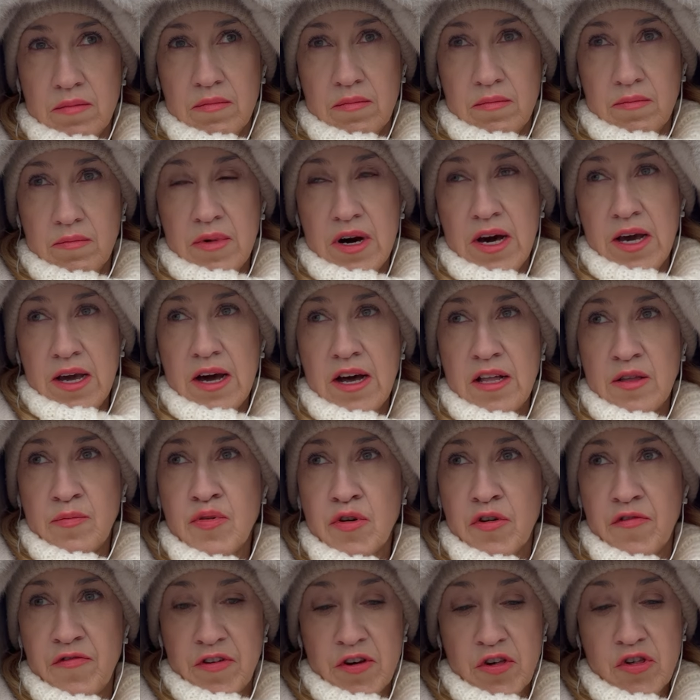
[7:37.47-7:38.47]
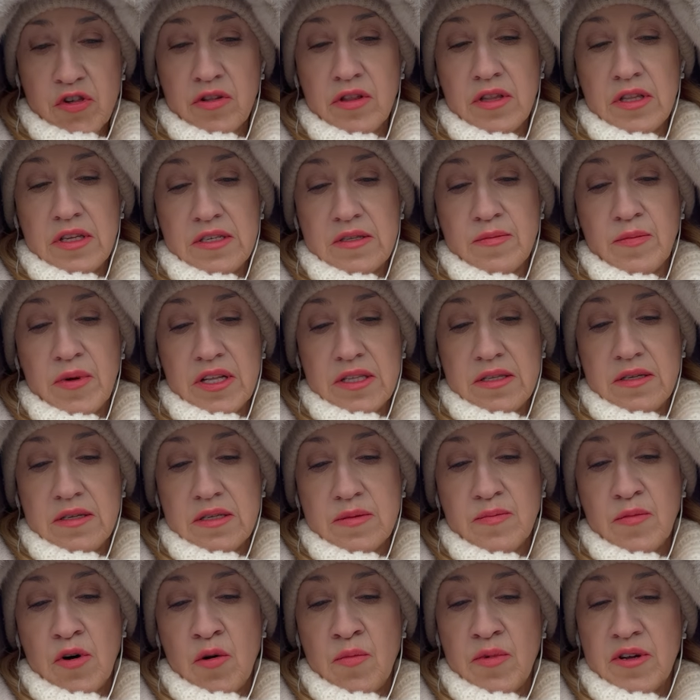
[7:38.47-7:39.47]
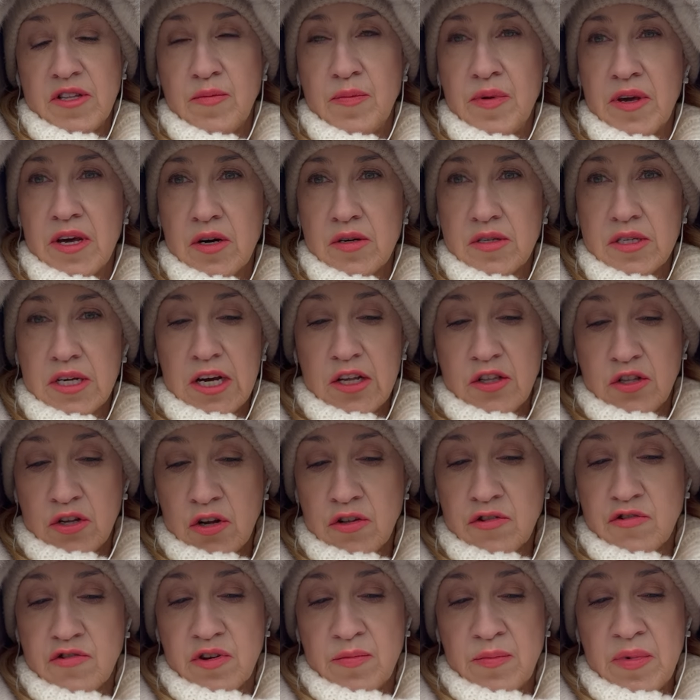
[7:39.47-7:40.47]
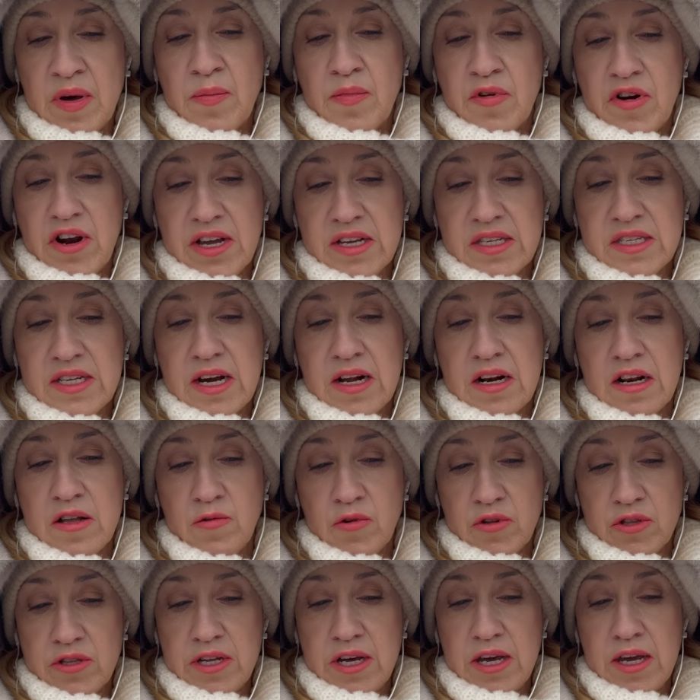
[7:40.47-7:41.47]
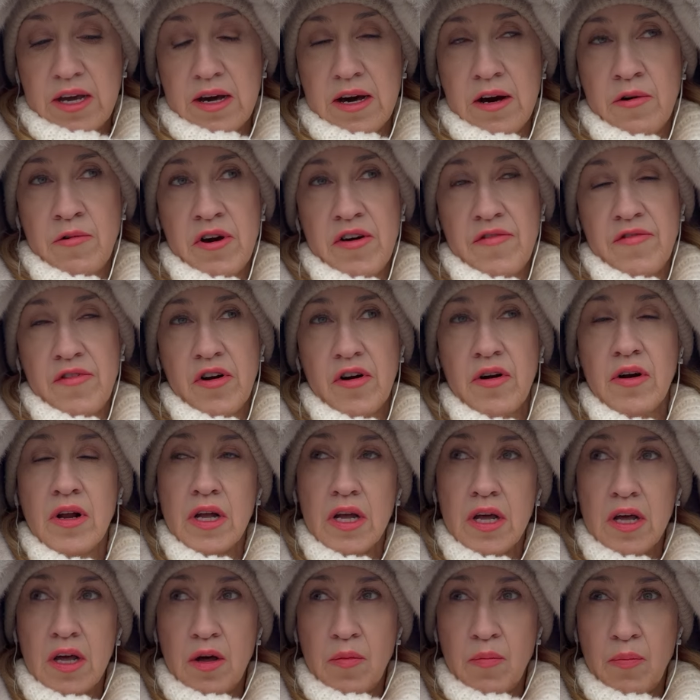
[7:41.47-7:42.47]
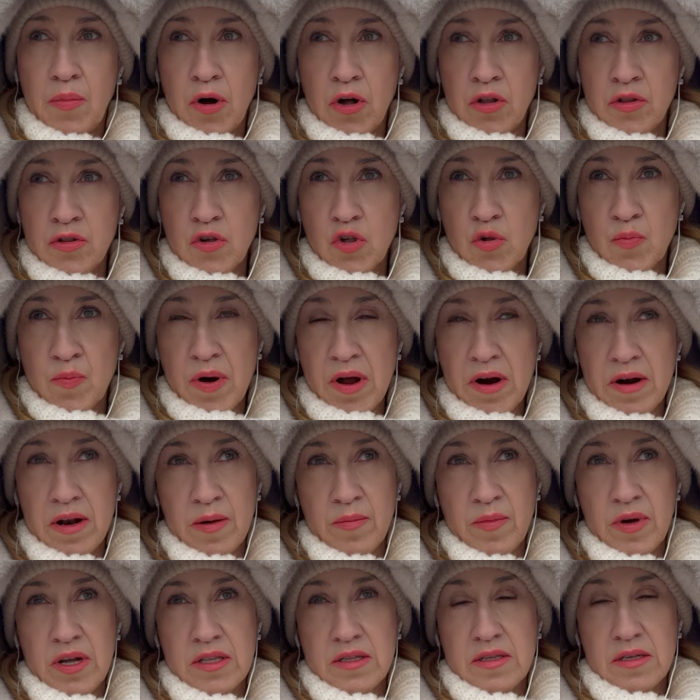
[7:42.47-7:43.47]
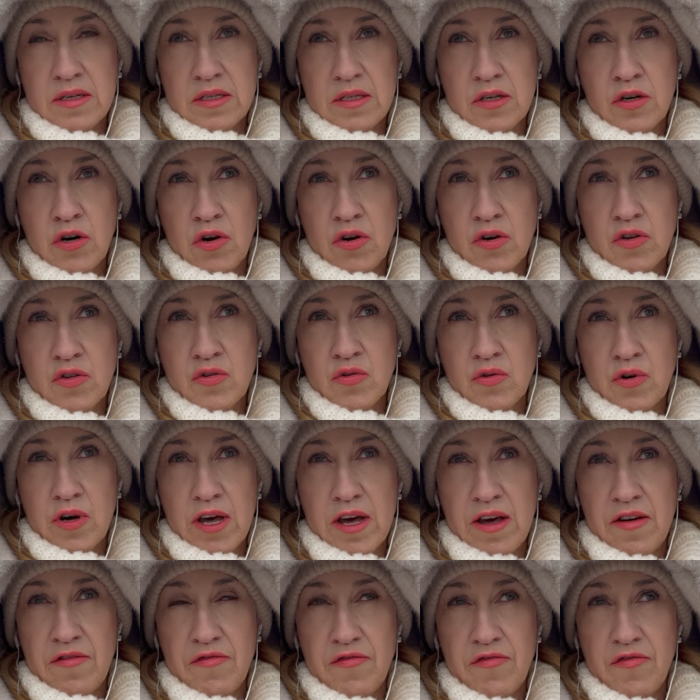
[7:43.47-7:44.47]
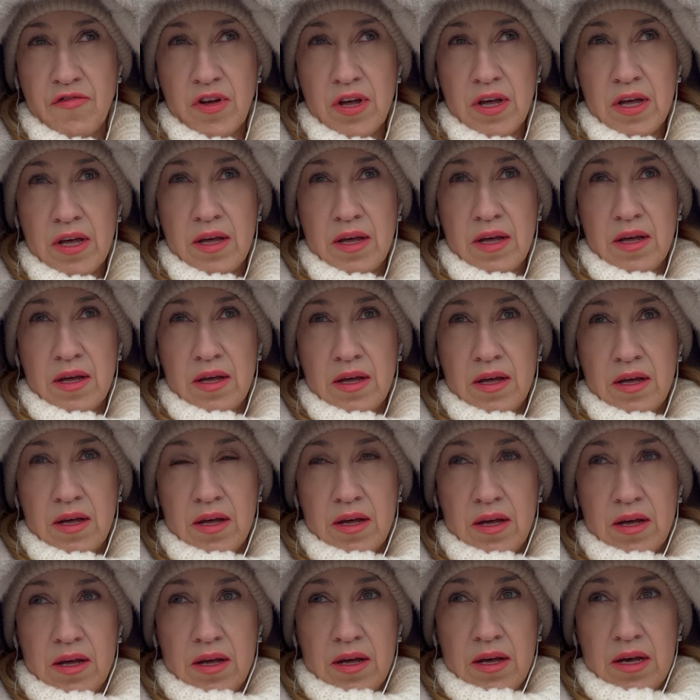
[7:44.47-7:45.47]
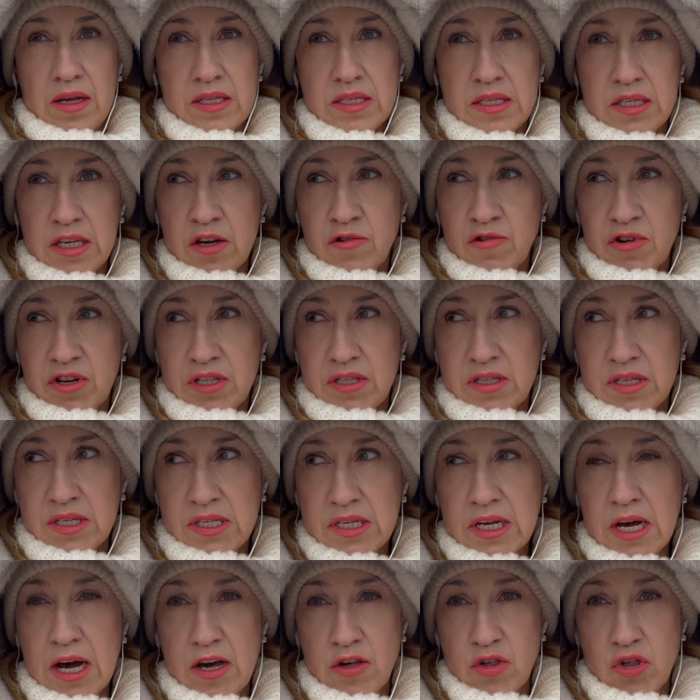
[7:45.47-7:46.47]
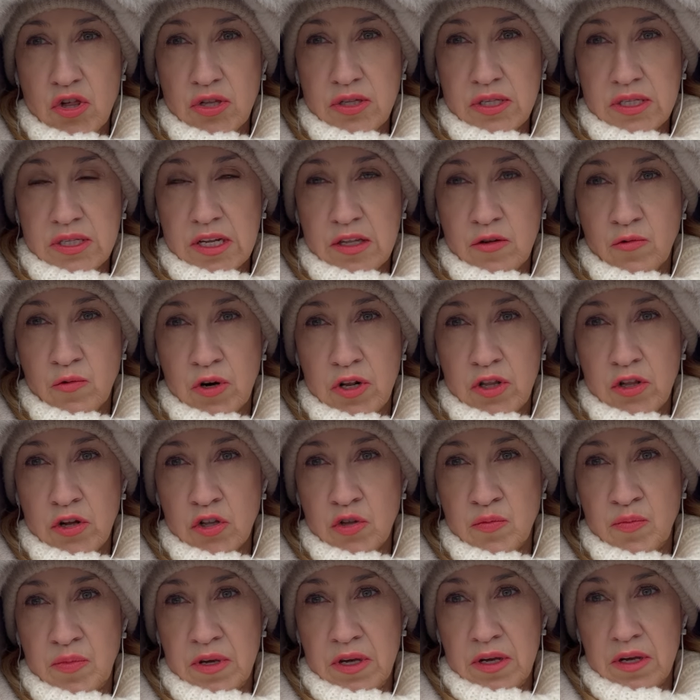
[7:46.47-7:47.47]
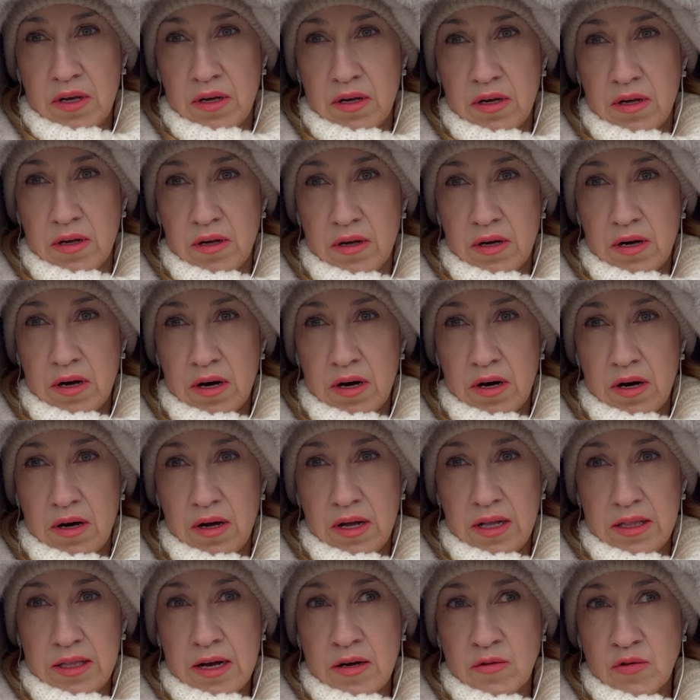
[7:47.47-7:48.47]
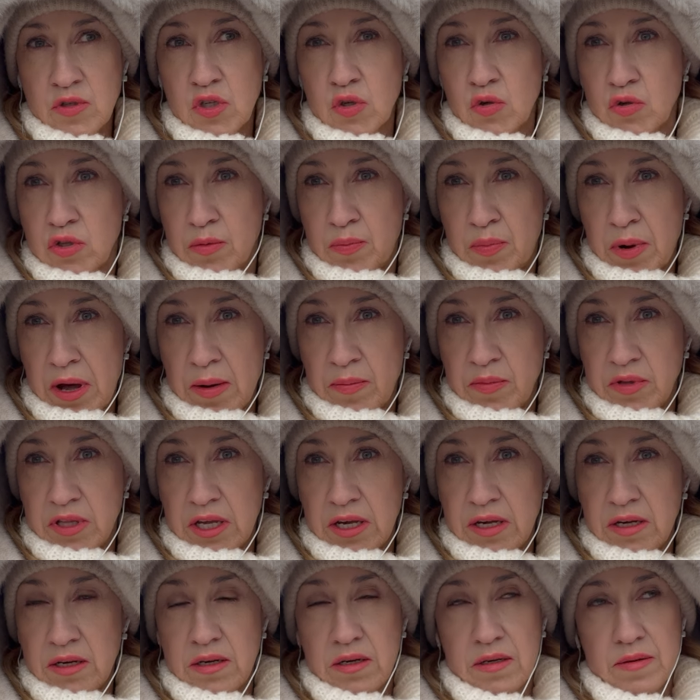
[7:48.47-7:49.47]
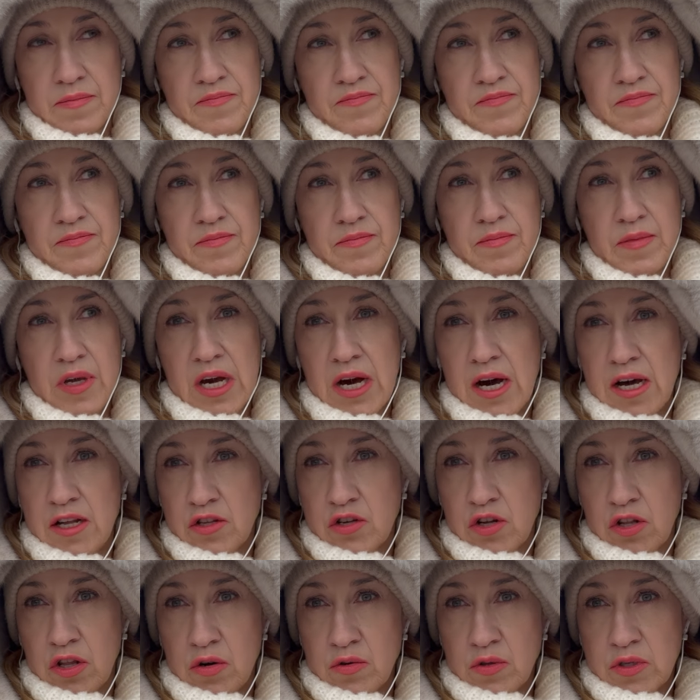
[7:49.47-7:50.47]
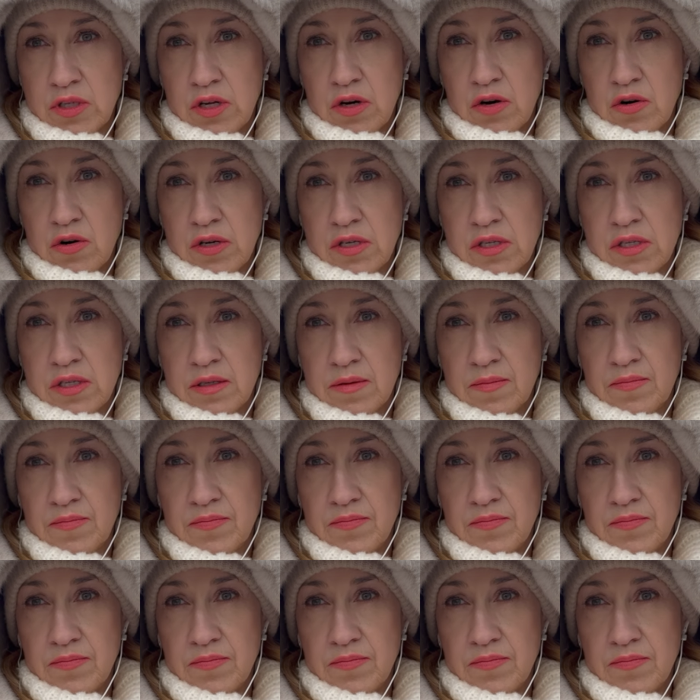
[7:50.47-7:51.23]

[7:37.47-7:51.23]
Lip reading: my unprofessionalism at this moment because I don't remember exactly what day. However, Polish Parliament is going to have a secret discussions that will not be announced to the public behind closed doors.